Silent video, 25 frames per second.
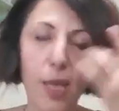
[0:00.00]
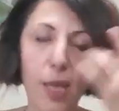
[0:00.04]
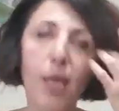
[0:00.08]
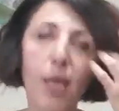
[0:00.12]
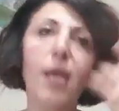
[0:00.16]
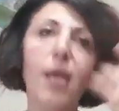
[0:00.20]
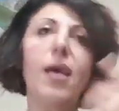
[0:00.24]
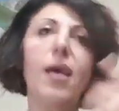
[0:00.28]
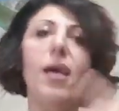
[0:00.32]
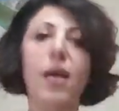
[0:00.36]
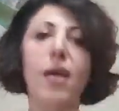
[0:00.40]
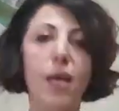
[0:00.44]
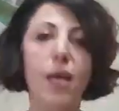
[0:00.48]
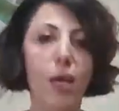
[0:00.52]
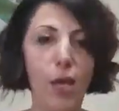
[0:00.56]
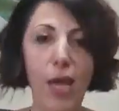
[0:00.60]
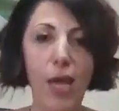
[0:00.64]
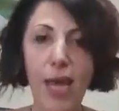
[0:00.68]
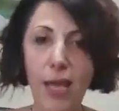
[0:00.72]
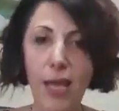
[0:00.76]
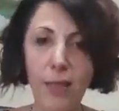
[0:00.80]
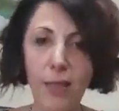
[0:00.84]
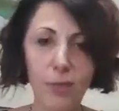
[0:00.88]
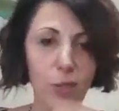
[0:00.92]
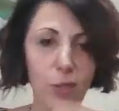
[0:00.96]

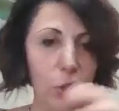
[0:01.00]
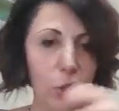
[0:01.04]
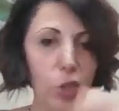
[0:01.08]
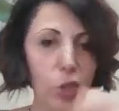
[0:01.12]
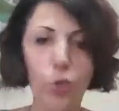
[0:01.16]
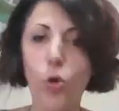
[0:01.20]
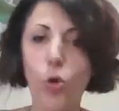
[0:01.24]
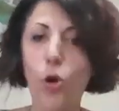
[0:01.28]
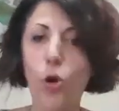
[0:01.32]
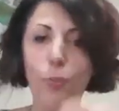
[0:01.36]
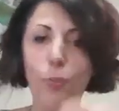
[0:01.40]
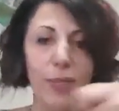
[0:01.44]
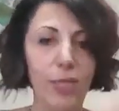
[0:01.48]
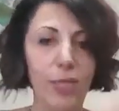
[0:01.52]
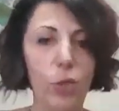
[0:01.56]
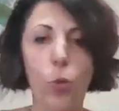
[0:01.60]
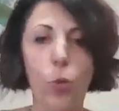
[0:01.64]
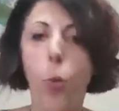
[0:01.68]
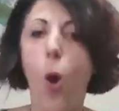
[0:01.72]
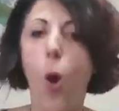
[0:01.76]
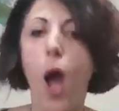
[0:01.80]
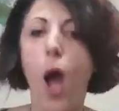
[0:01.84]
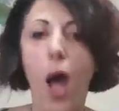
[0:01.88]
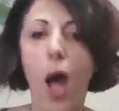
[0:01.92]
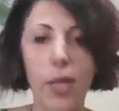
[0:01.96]
and determine the
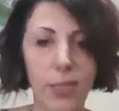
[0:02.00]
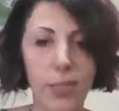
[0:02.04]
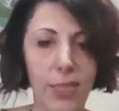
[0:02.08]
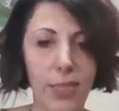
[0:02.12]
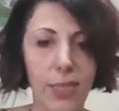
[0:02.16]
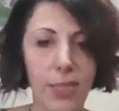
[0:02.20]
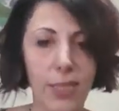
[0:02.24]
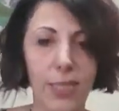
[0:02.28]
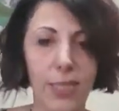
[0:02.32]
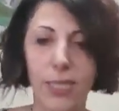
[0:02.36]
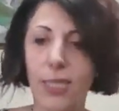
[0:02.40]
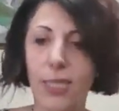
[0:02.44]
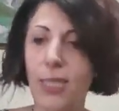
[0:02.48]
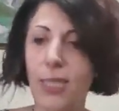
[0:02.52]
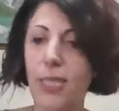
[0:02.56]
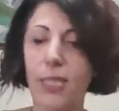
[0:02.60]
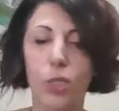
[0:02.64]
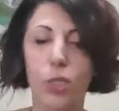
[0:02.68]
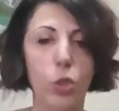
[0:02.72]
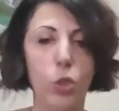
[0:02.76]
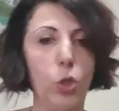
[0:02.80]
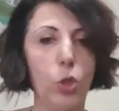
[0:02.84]
quantities.